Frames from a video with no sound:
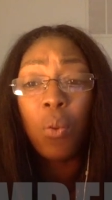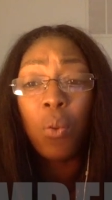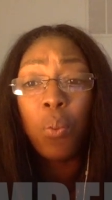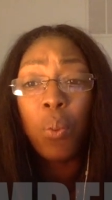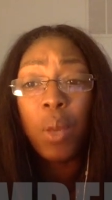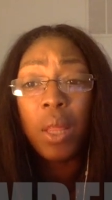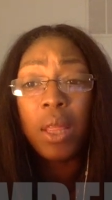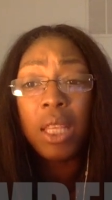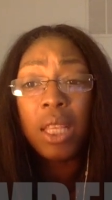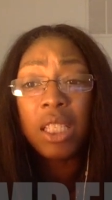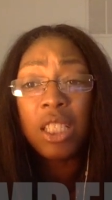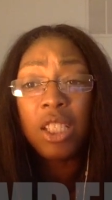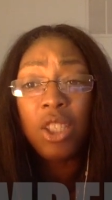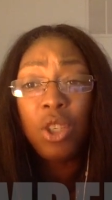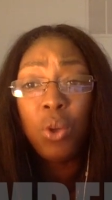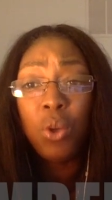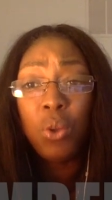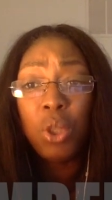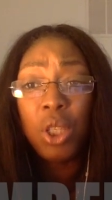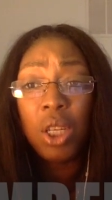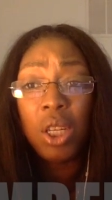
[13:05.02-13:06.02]
with this
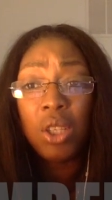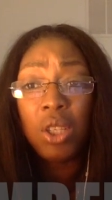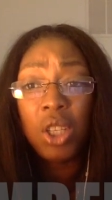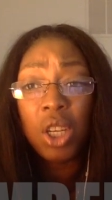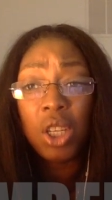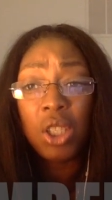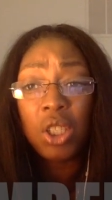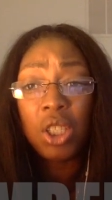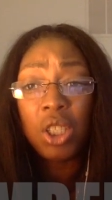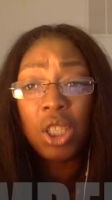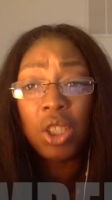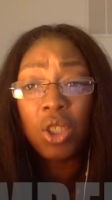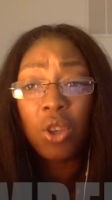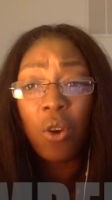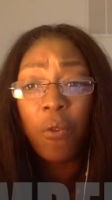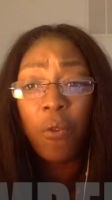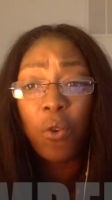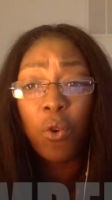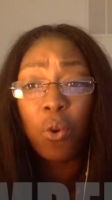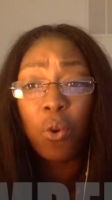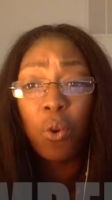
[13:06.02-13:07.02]
huge injustice
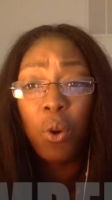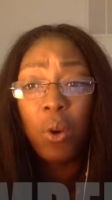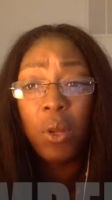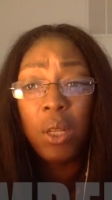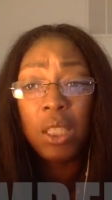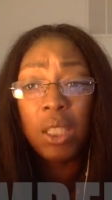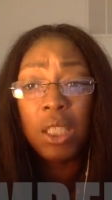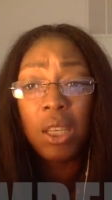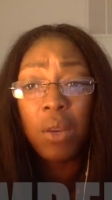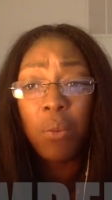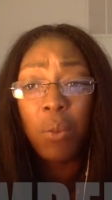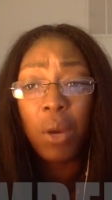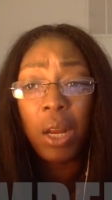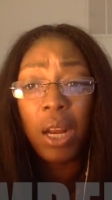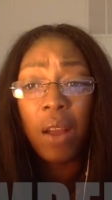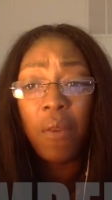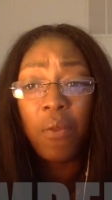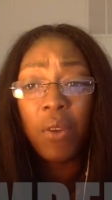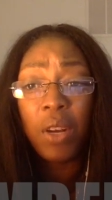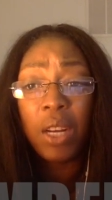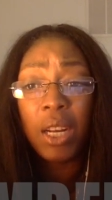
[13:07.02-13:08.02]
of cruelty,
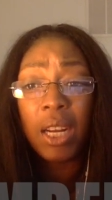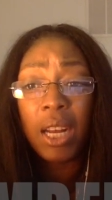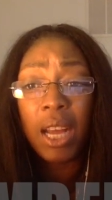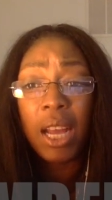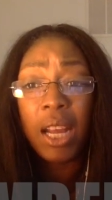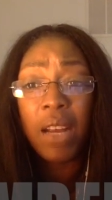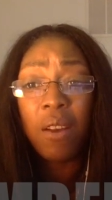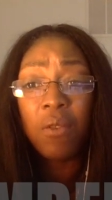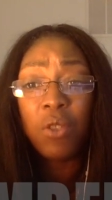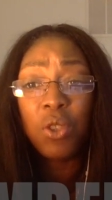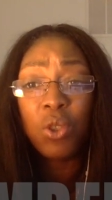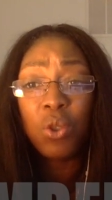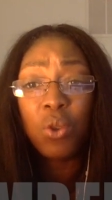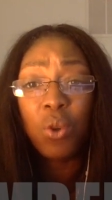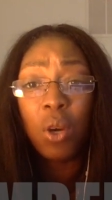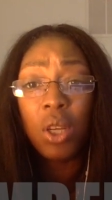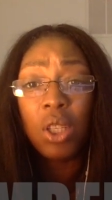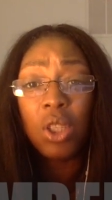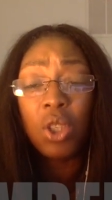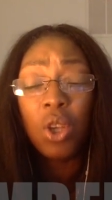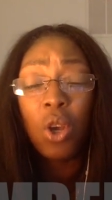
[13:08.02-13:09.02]
whatever the Nine of
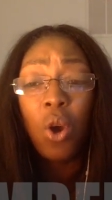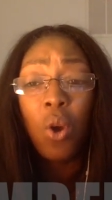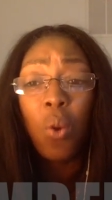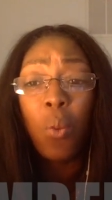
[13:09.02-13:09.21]
Swords,